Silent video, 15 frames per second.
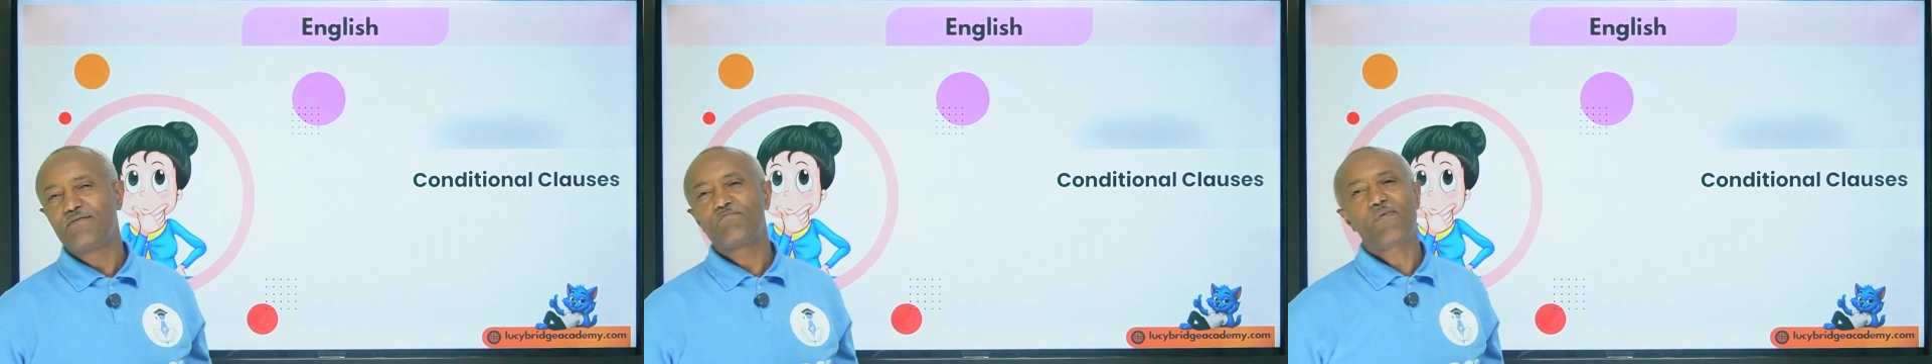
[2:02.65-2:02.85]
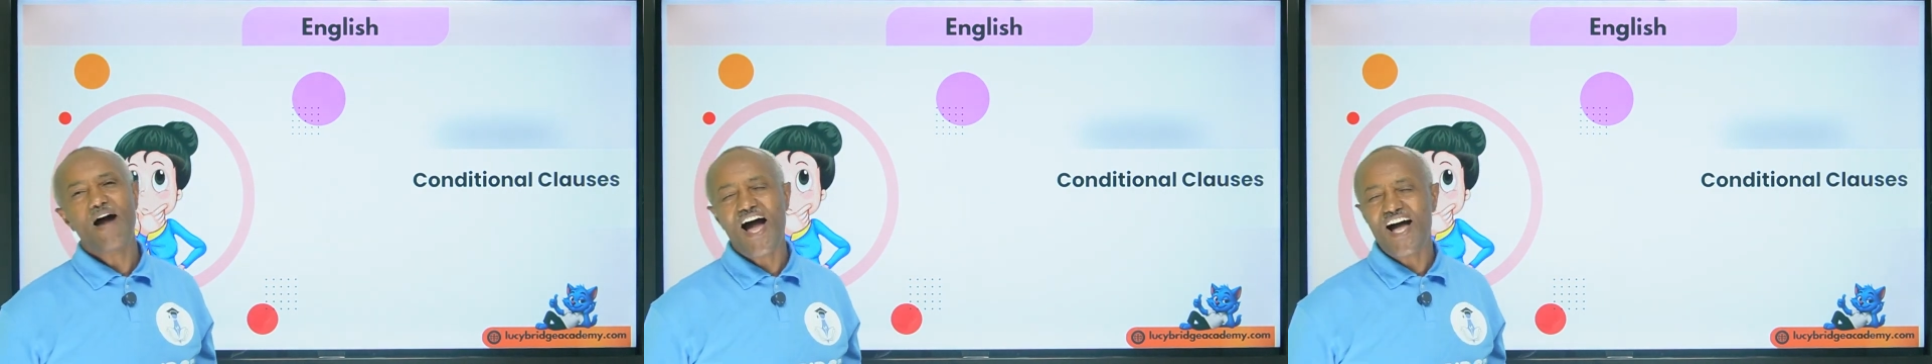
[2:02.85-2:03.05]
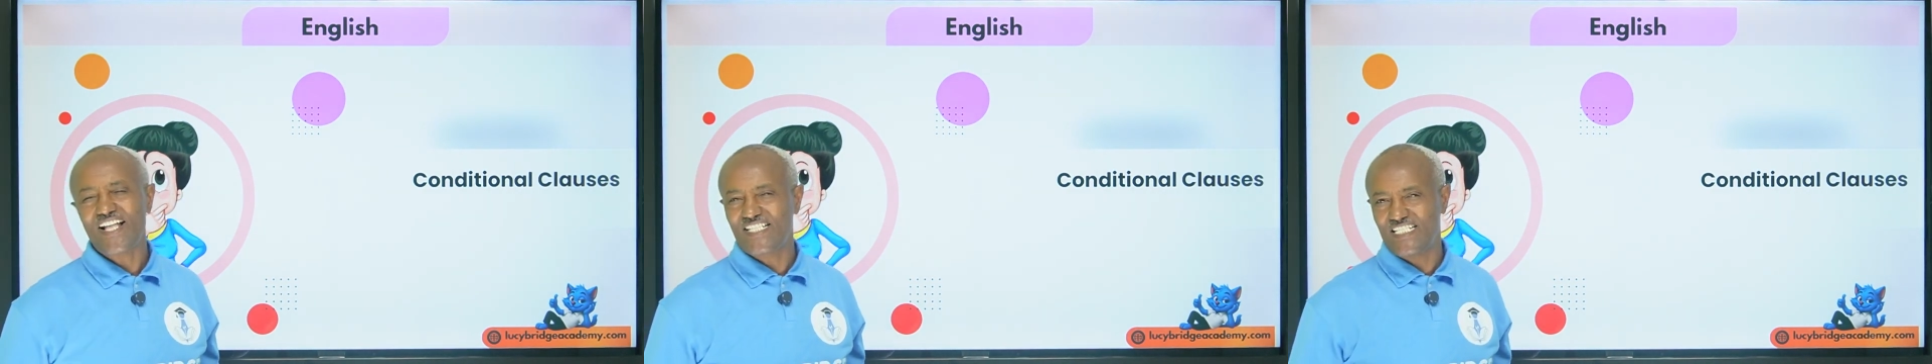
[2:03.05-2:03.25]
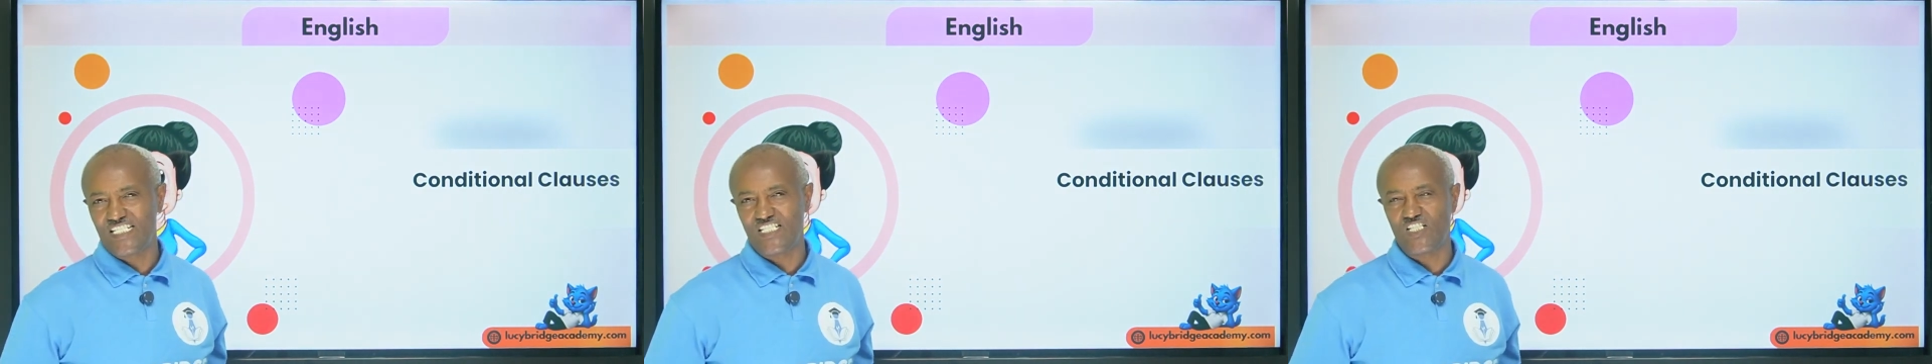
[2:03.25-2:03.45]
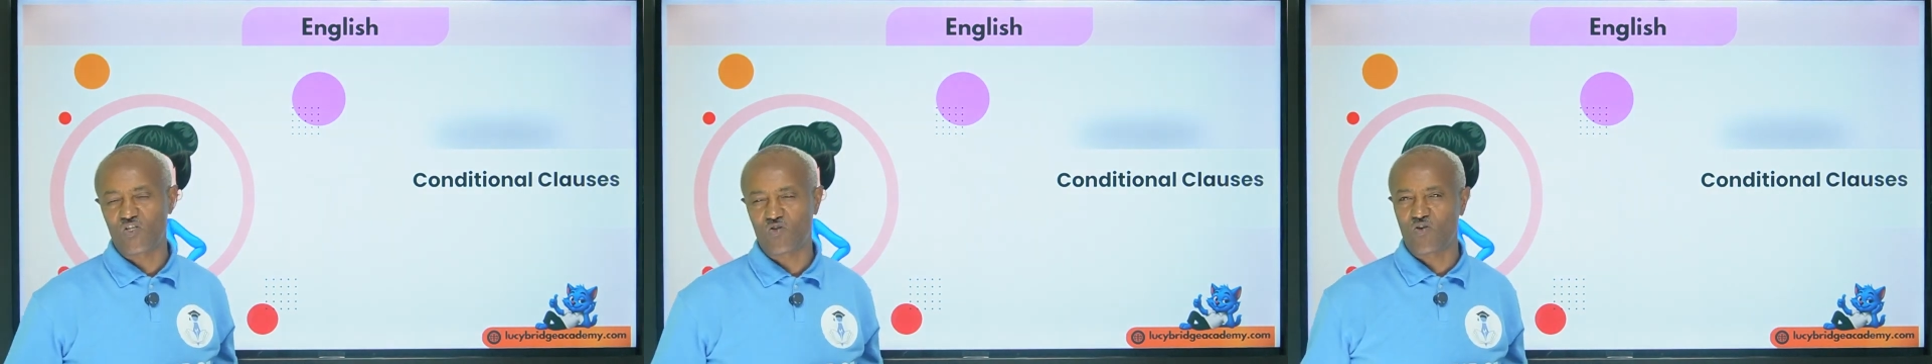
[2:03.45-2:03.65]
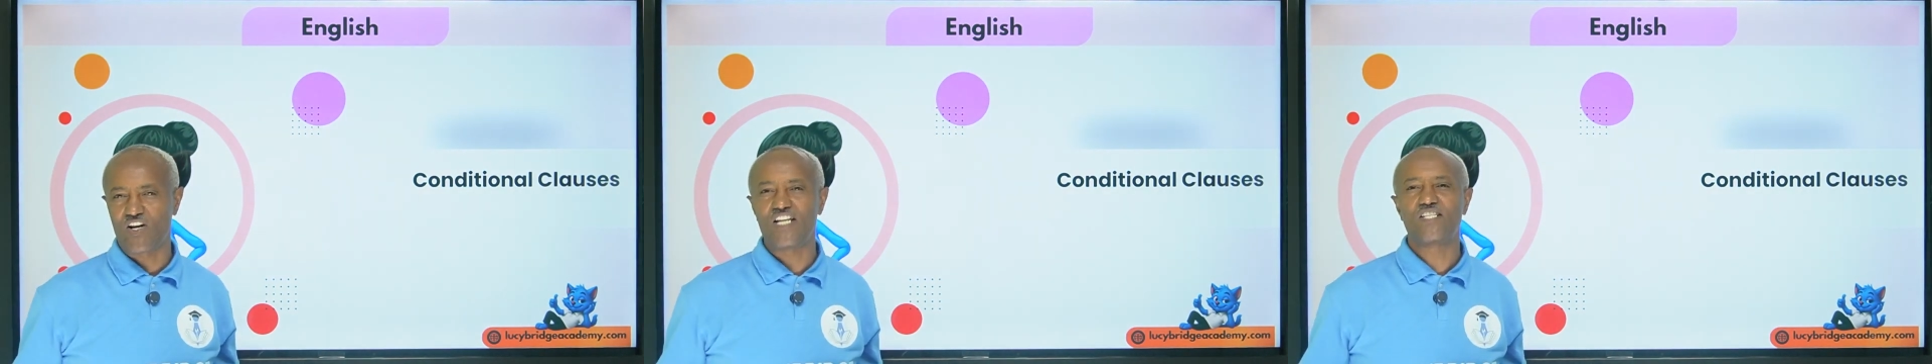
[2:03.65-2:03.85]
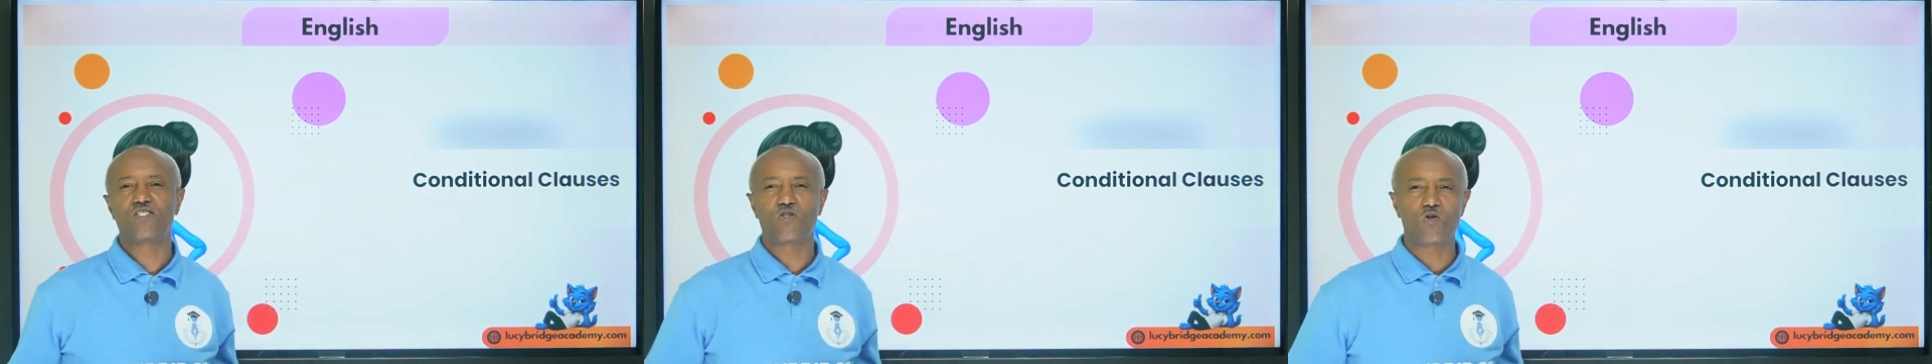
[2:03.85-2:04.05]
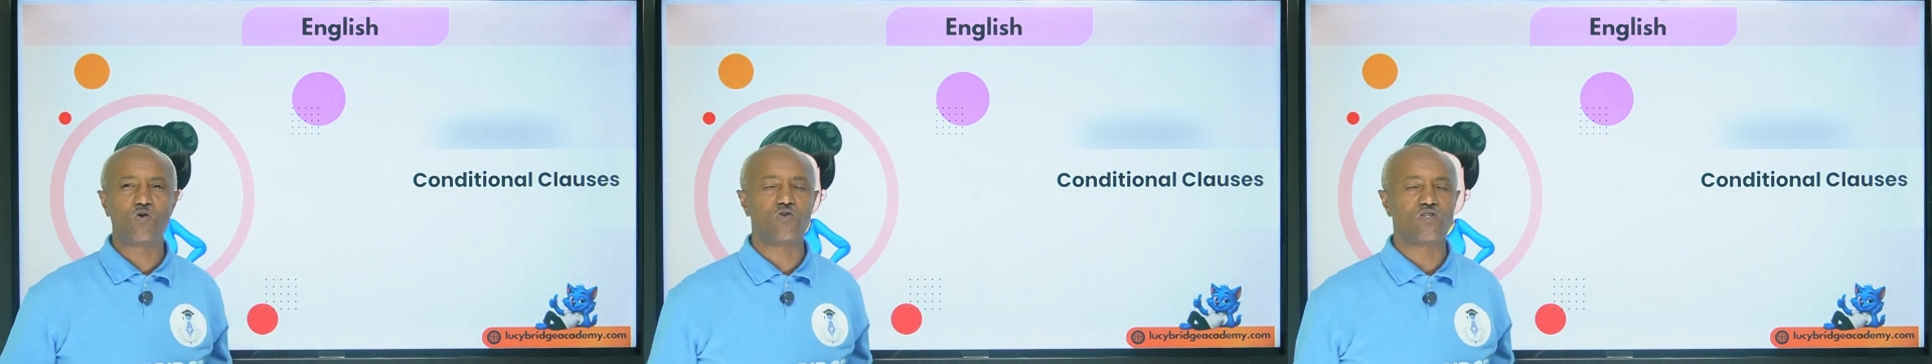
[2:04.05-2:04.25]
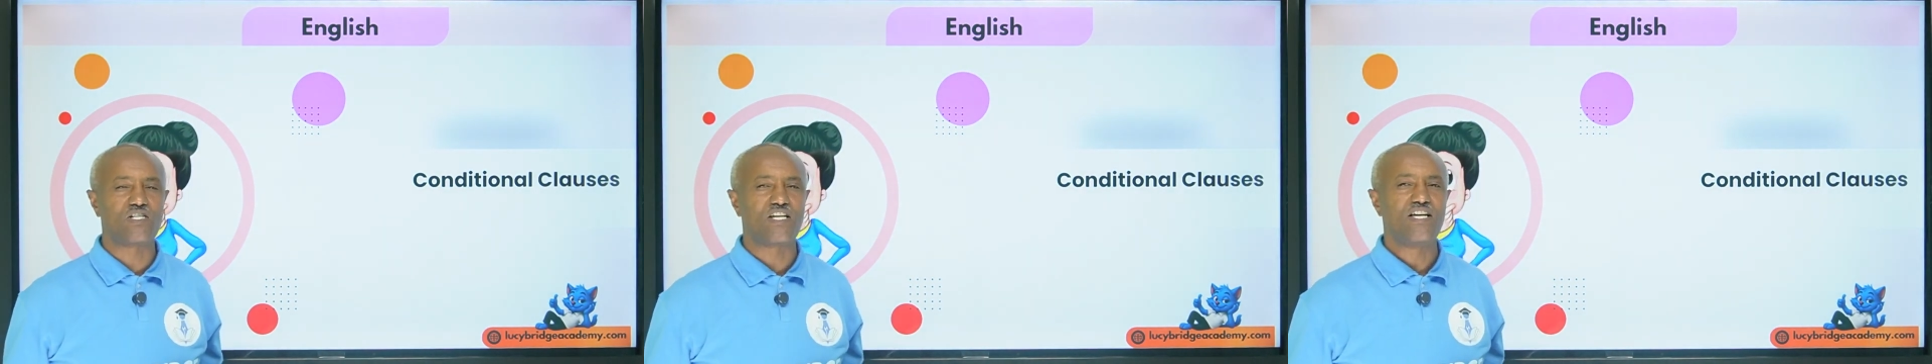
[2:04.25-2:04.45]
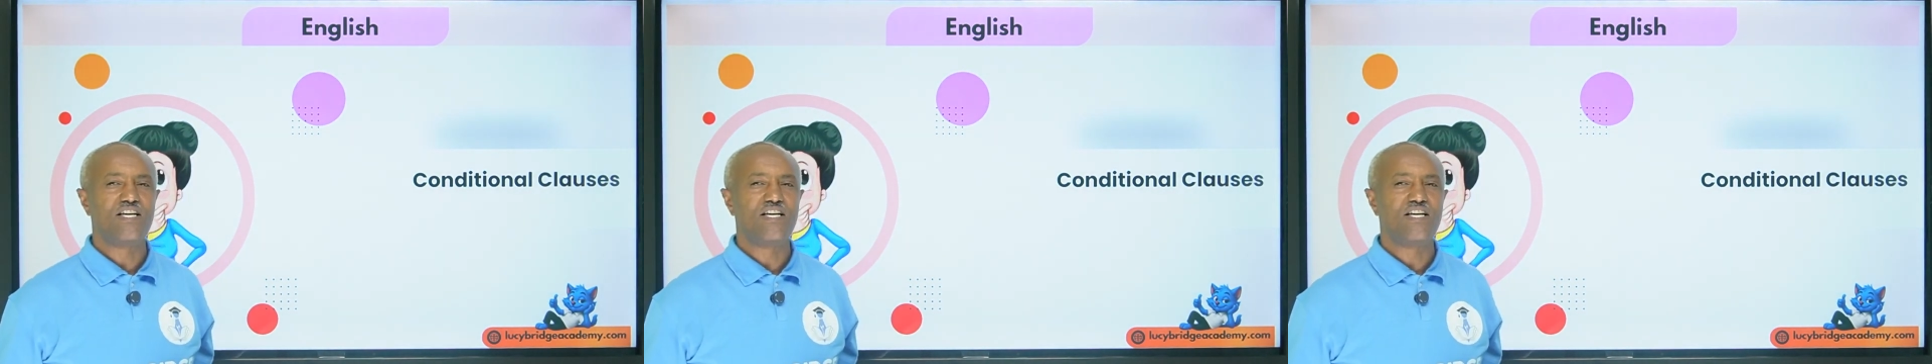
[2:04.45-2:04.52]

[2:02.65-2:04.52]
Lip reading: pattern or else rule.